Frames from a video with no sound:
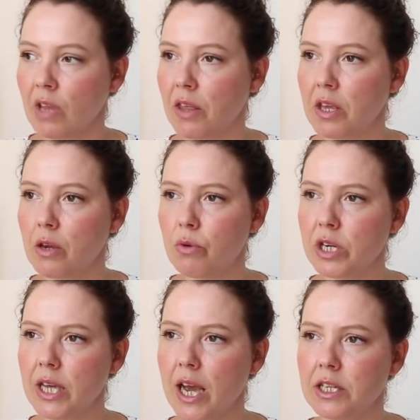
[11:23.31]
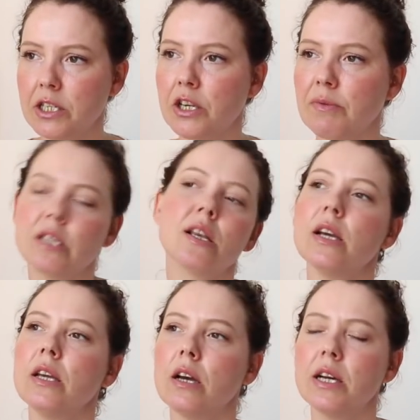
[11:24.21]
I think what I had to do, because
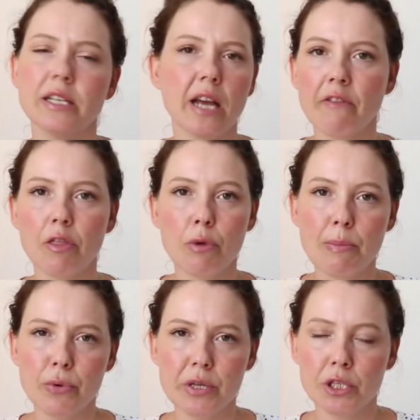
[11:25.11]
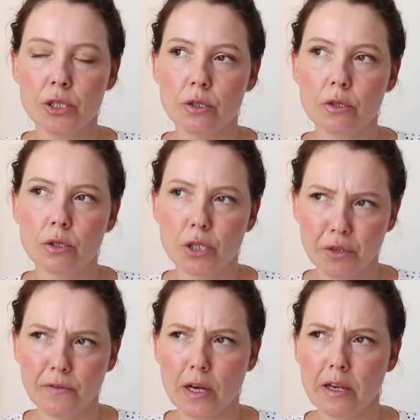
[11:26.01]
I didn't have a
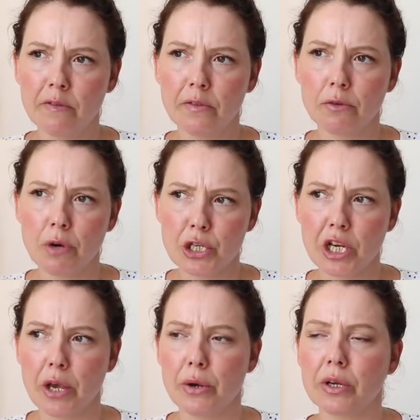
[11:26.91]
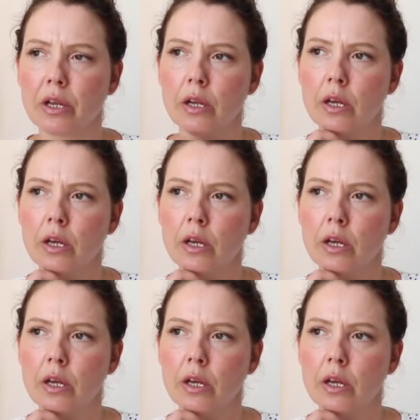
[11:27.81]
3.25 crochet hook,